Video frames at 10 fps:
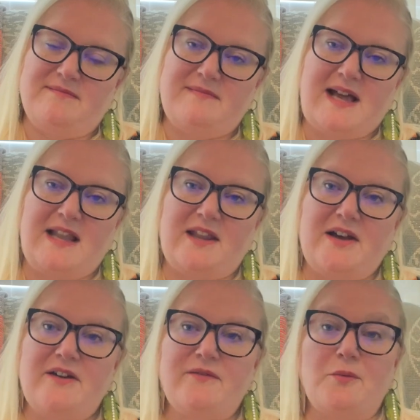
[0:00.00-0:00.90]
I
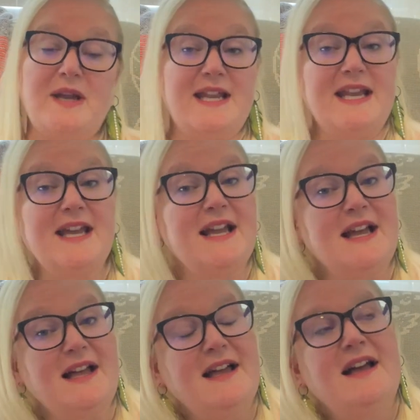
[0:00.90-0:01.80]
love
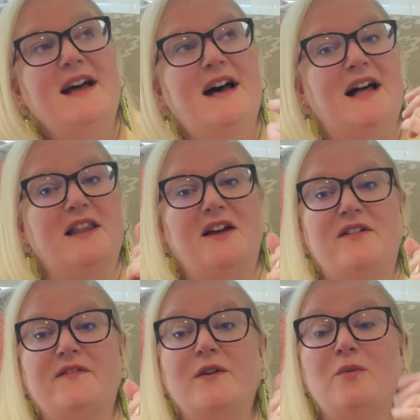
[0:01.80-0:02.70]
reading, I
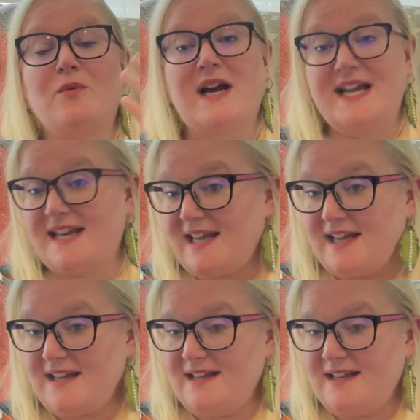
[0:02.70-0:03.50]
love writing.